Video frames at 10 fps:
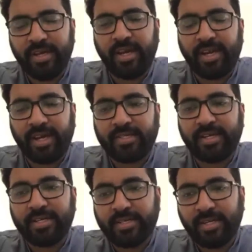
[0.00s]
and as an
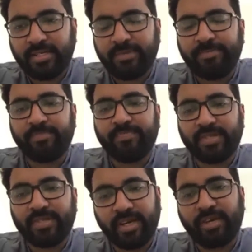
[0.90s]
additional step,
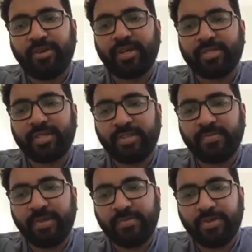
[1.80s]
share your essay with
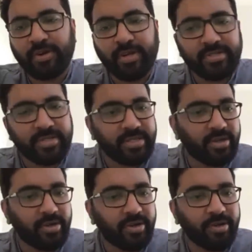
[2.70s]
maybe your college senior
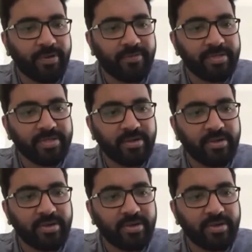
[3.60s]
or your professor or